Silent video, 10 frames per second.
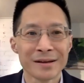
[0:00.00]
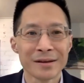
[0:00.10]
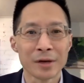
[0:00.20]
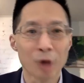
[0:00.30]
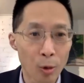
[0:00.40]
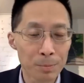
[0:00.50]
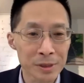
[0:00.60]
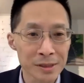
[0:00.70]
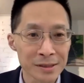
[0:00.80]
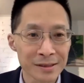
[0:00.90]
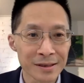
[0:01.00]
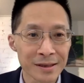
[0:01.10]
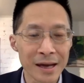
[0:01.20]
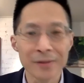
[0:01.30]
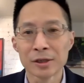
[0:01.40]
their hopes
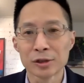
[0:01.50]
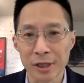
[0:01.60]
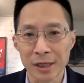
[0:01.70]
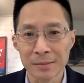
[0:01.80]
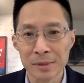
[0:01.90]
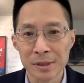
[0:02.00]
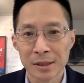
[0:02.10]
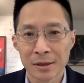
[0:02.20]
and their dreams